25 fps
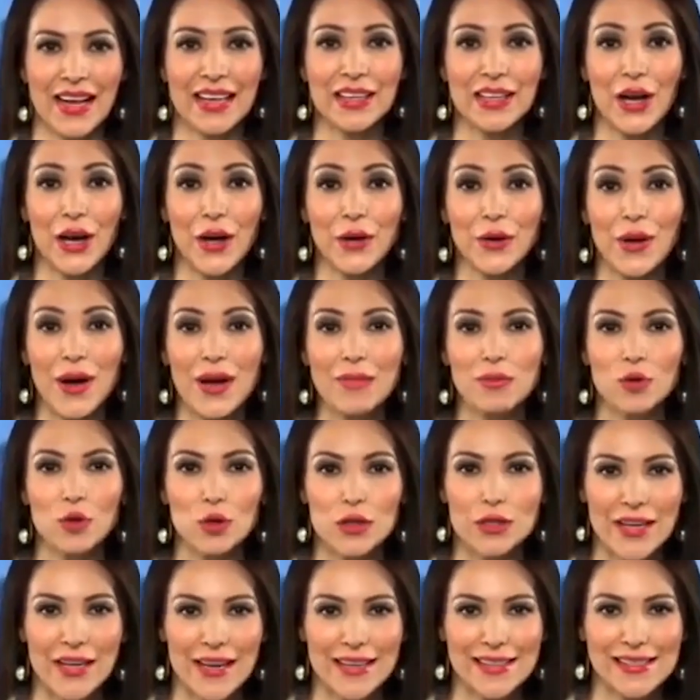Hello, I'm
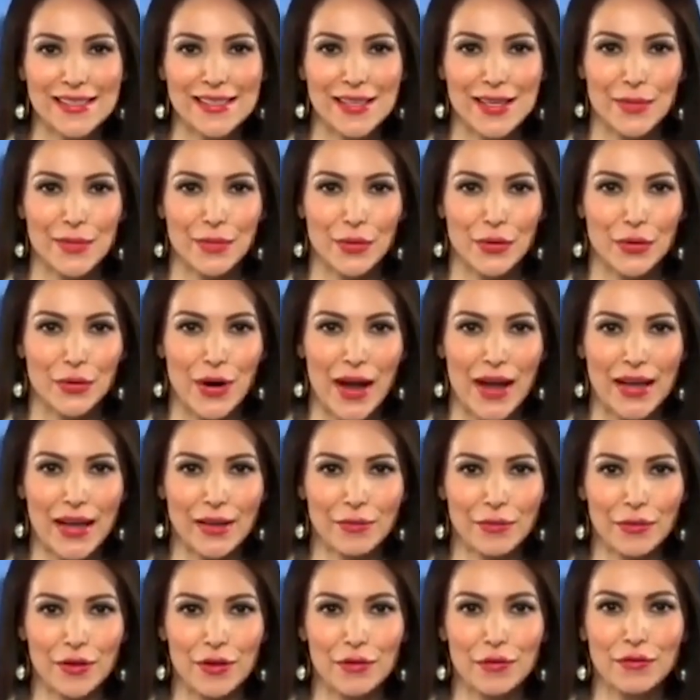Hortensia
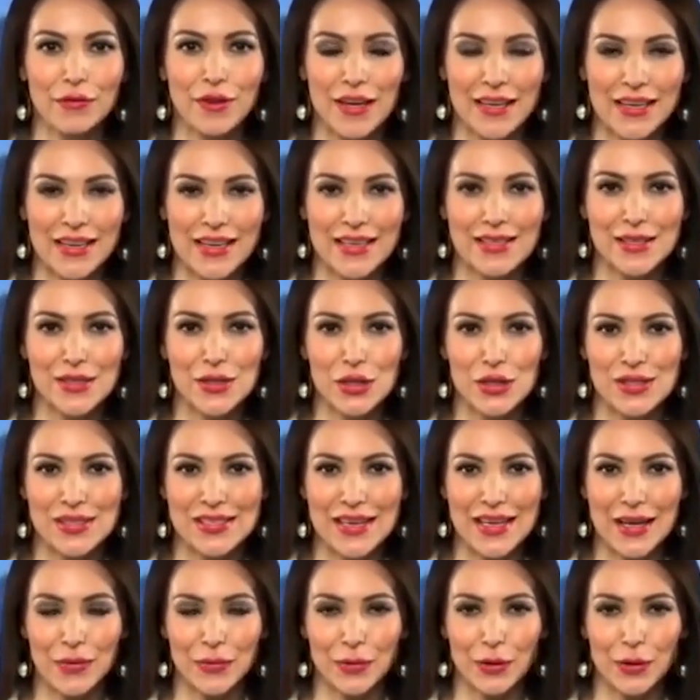Beret for the Finance
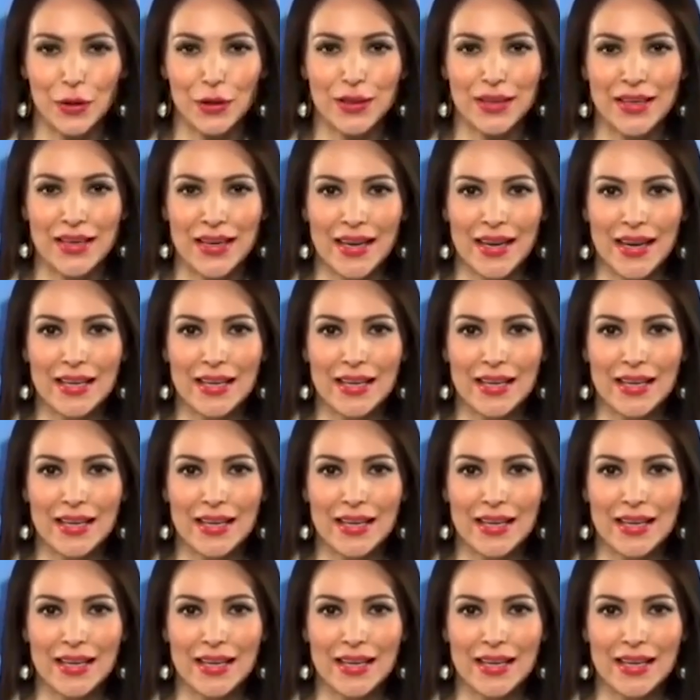News Network,